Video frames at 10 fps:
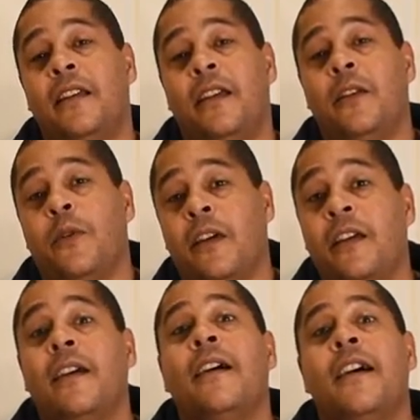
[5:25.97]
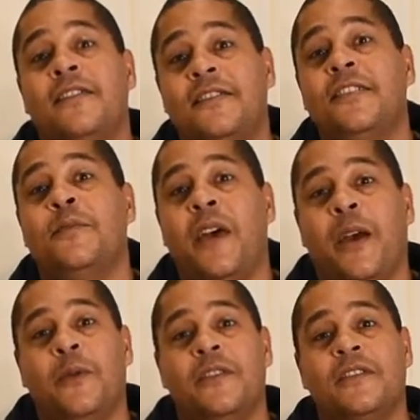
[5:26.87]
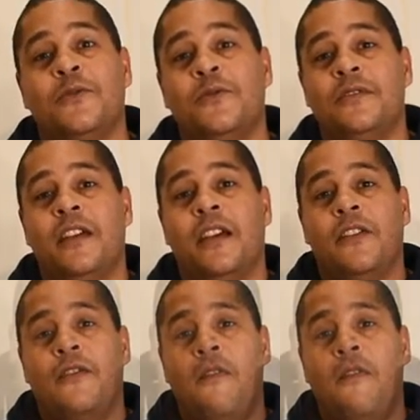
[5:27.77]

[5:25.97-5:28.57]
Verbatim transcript: Anyway, I'll see you back when this cools down.